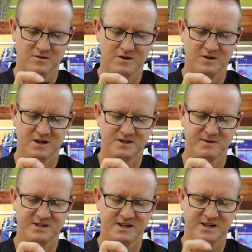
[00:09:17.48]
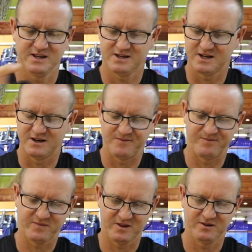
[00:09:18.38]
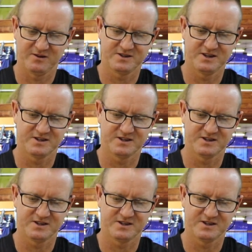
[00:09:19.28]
And that's basically it done. You can see